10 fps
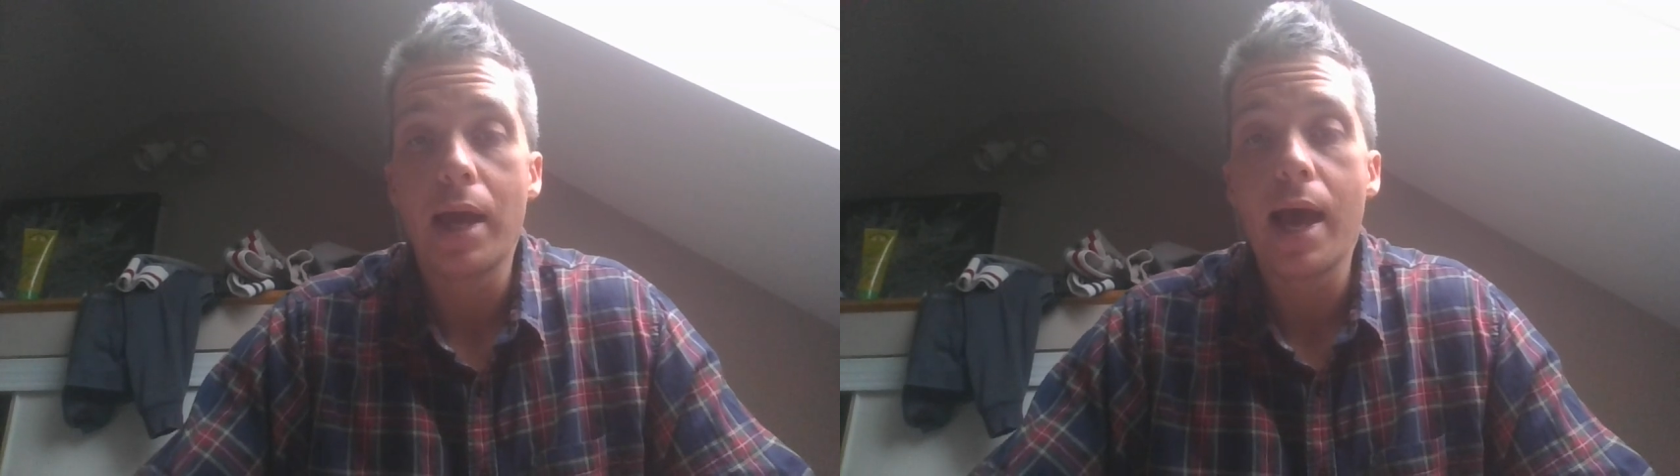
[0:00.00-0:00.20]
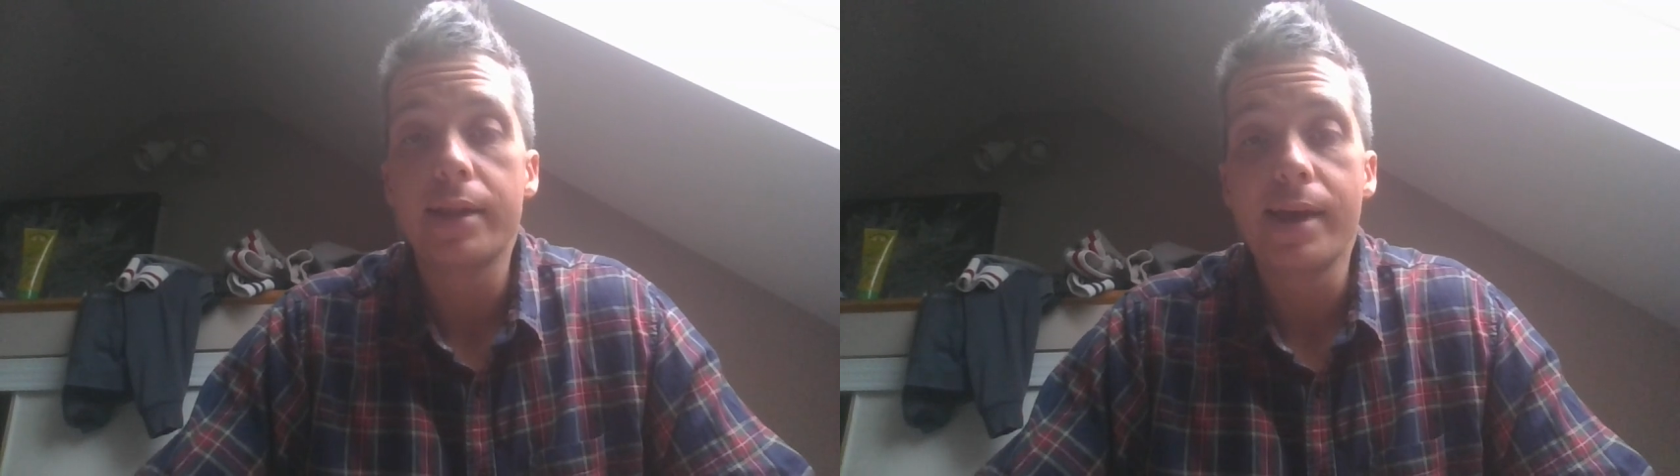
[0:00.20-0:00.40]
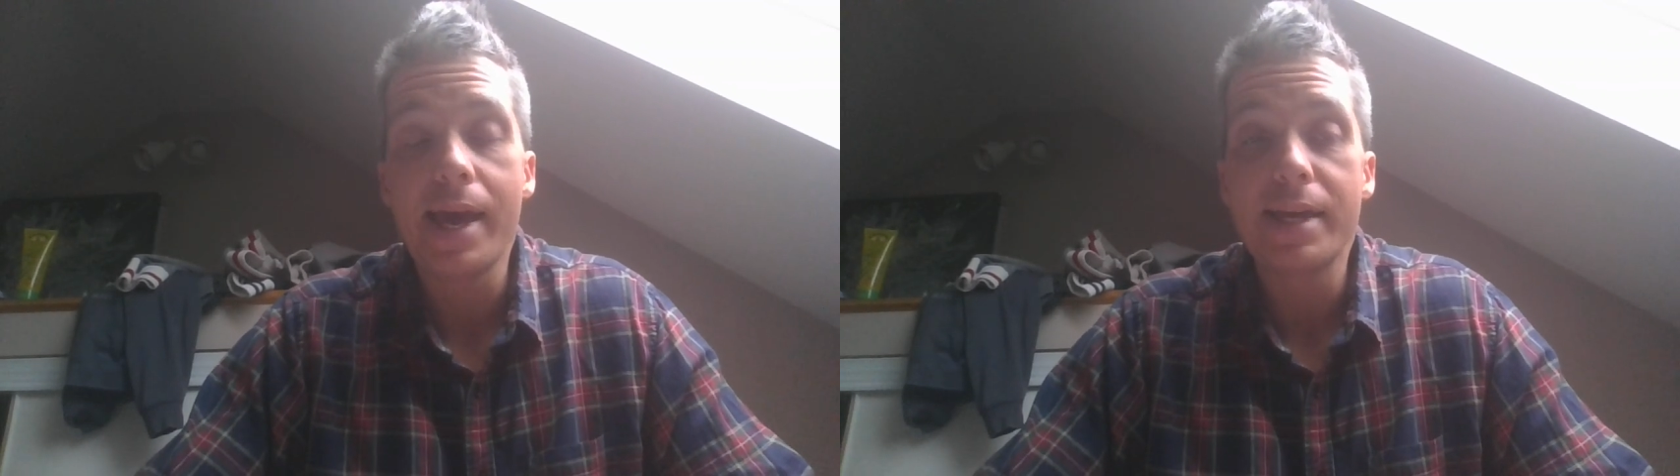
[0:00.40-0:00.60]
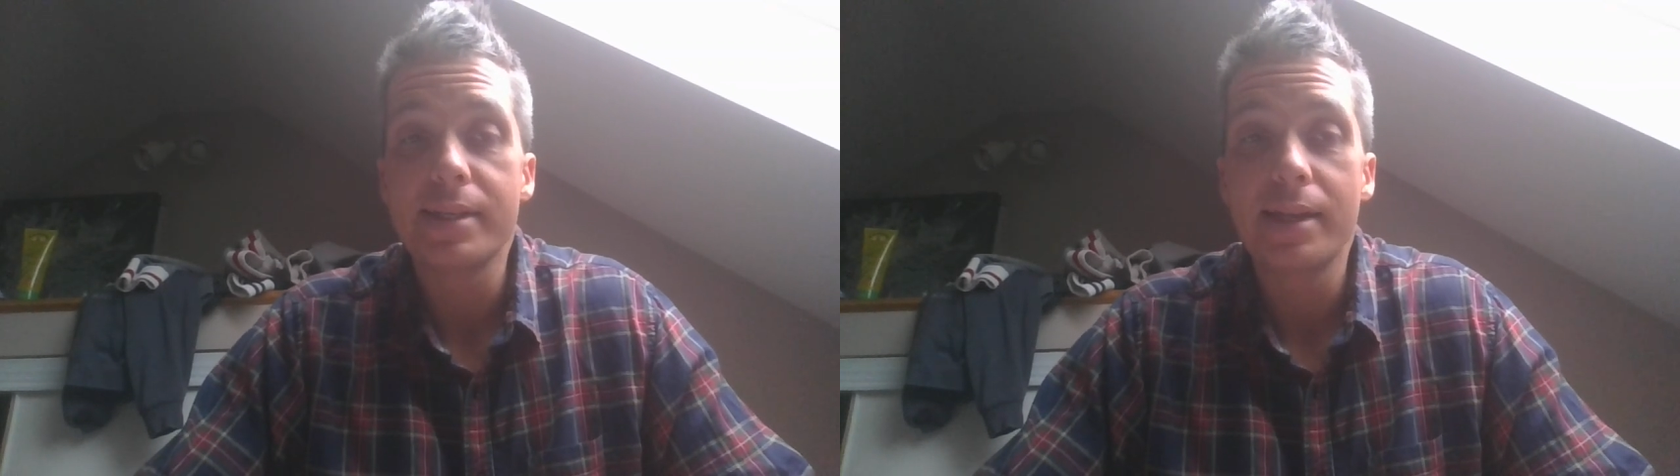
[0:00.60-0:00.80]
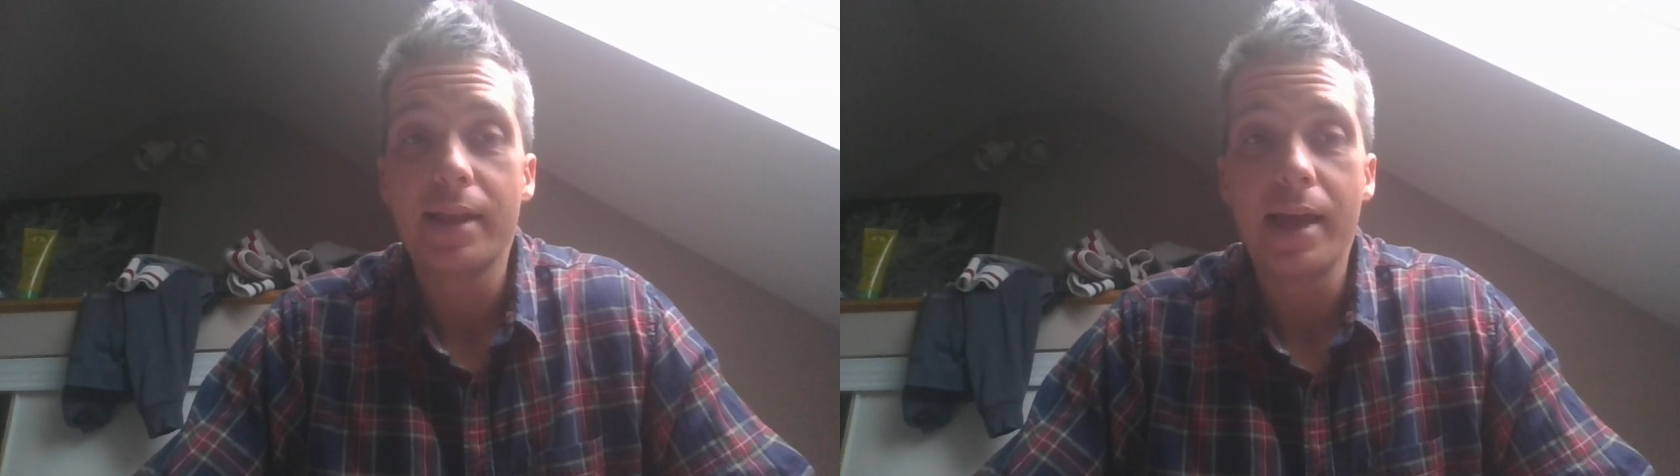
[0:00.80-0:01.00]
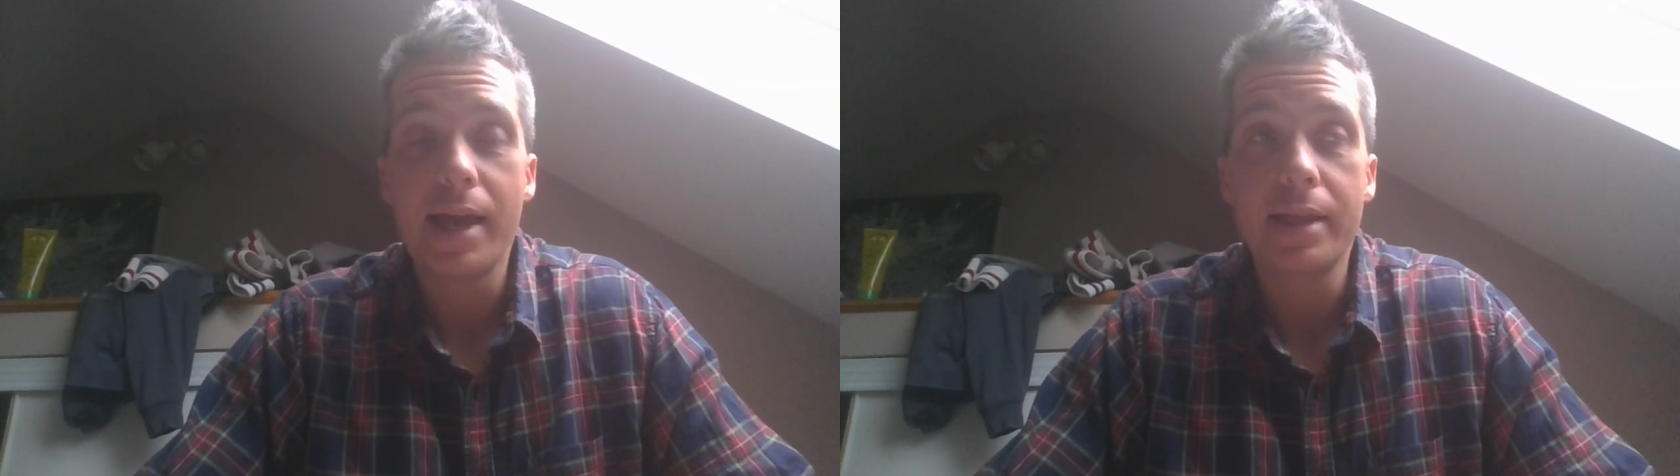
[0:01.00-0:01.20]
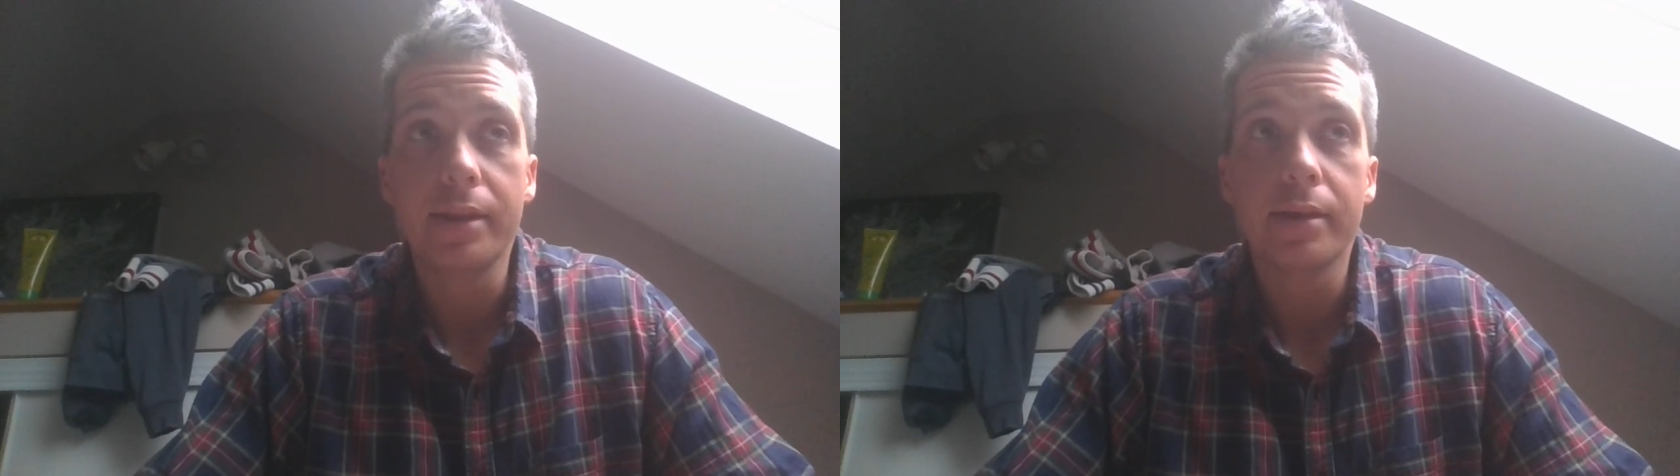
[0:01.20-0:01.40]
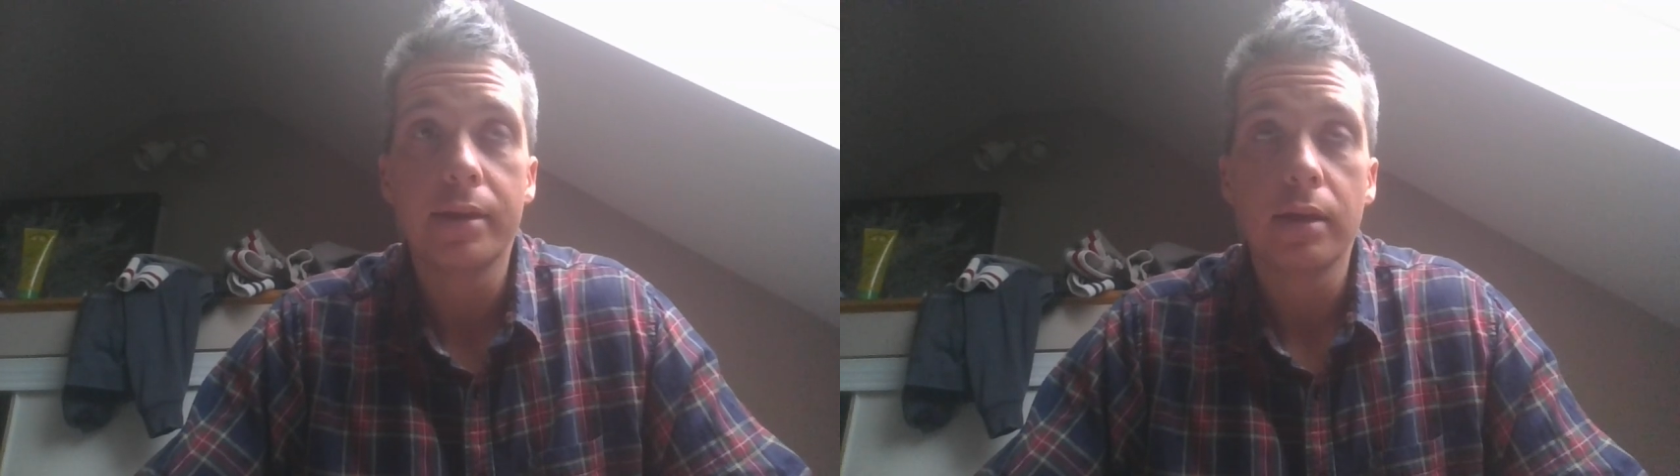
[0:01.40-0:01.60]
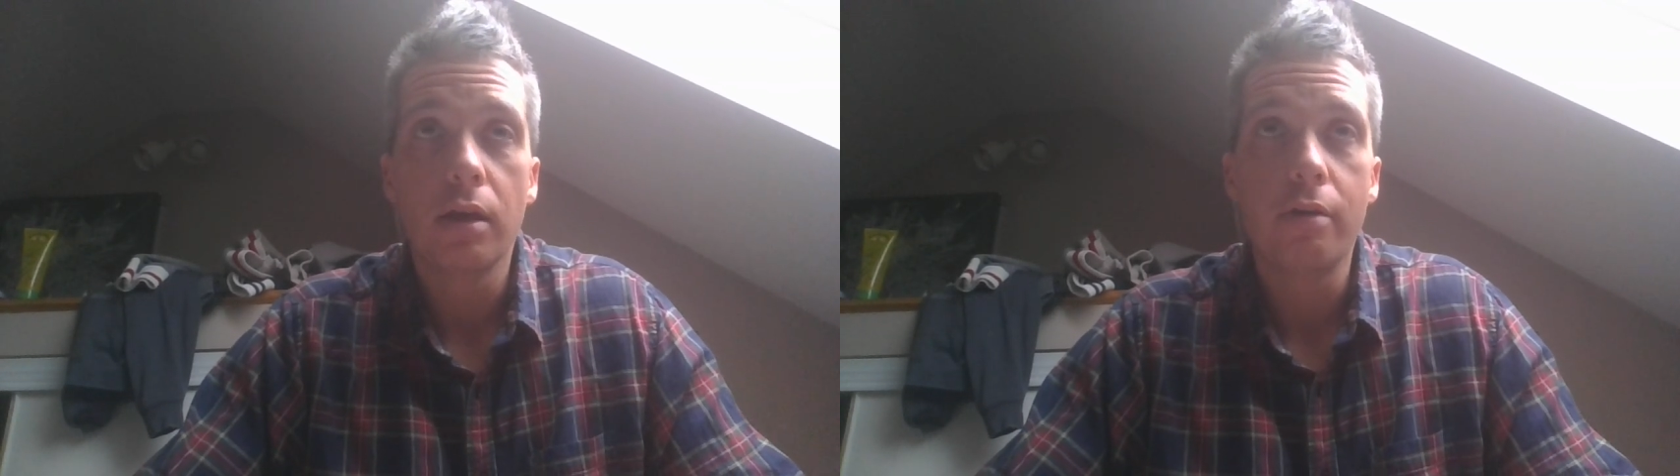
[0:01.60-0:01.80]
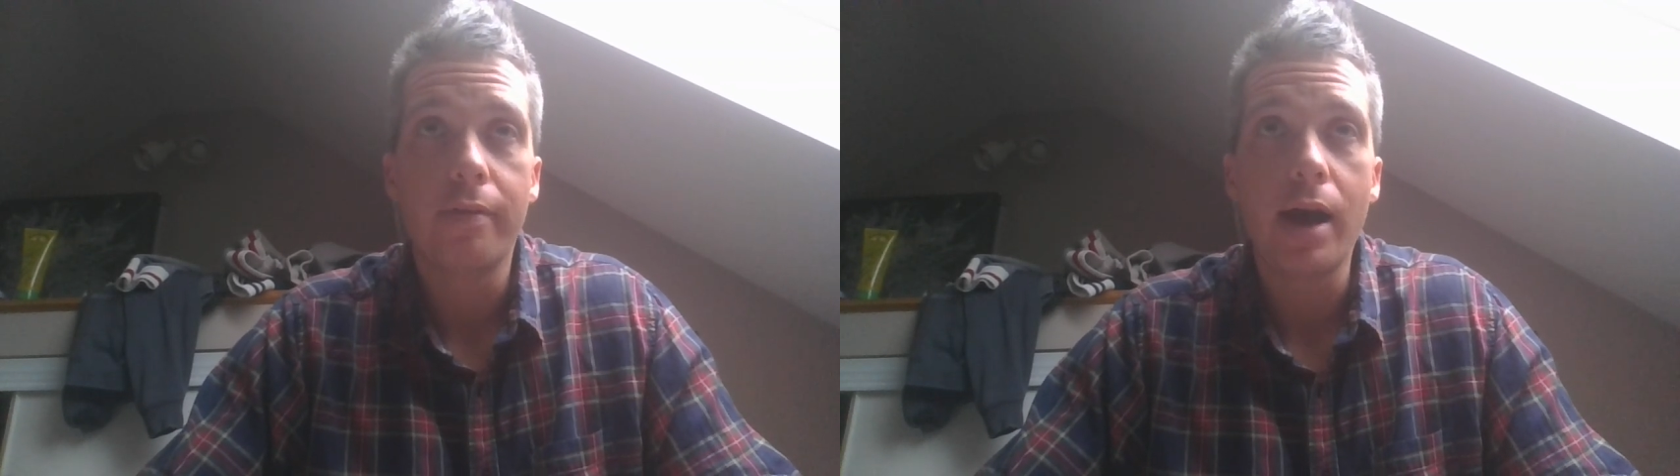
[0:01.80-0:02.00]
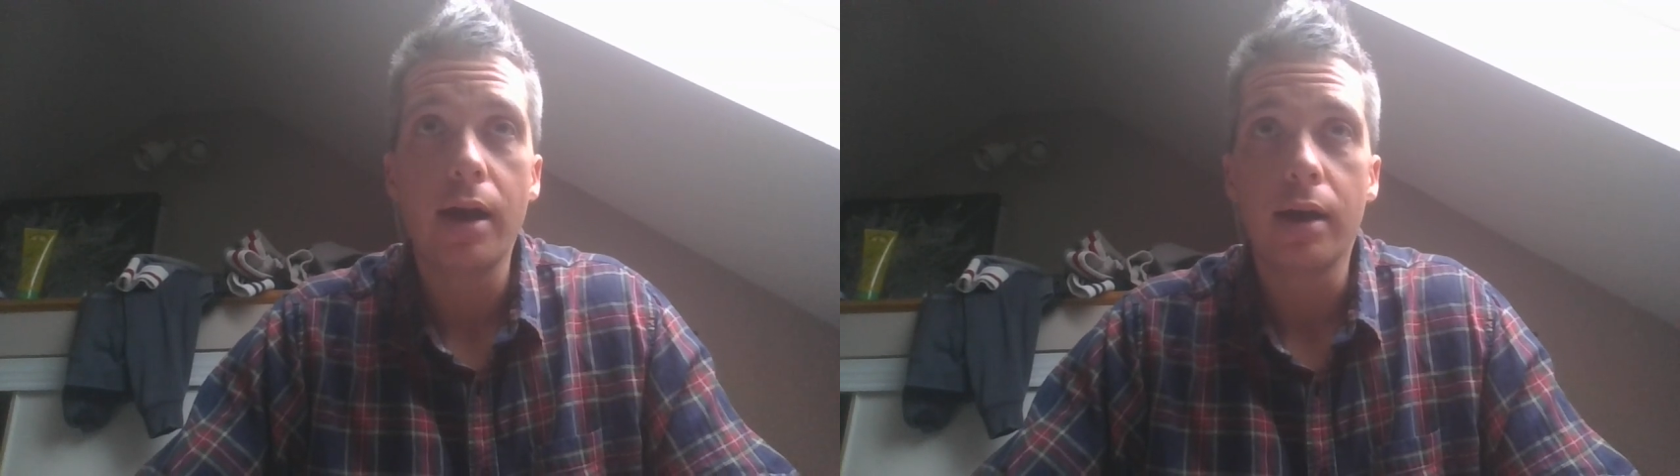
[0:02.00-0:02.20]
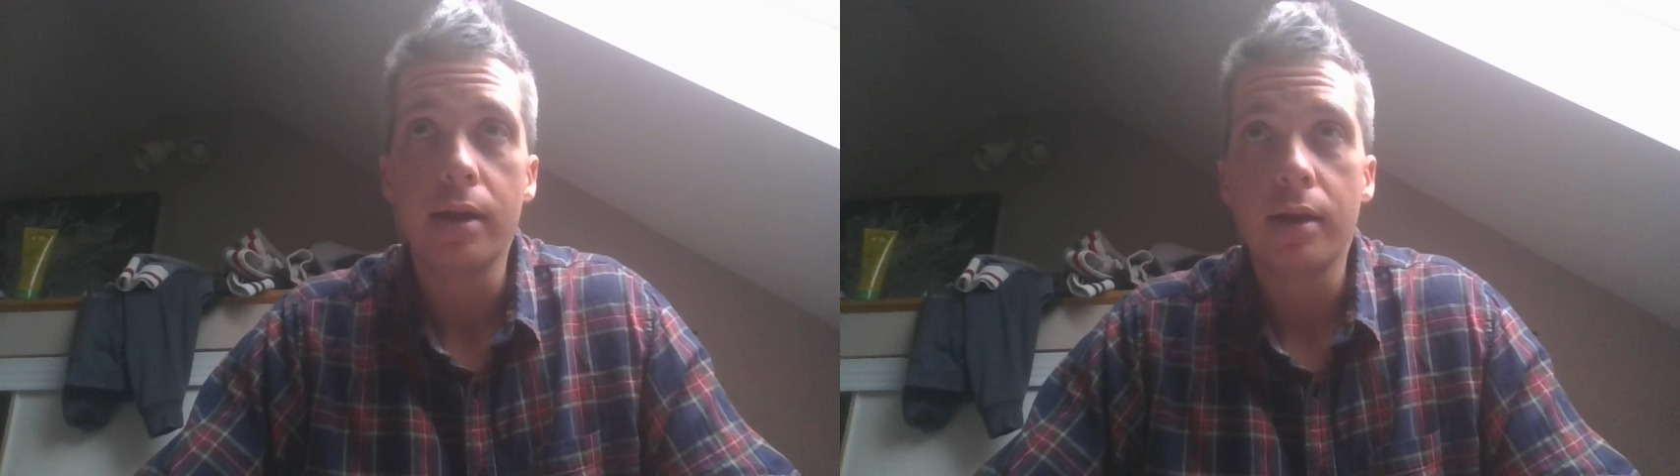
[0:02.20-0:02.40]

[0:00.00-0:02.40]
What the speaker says: add a s at the end of a.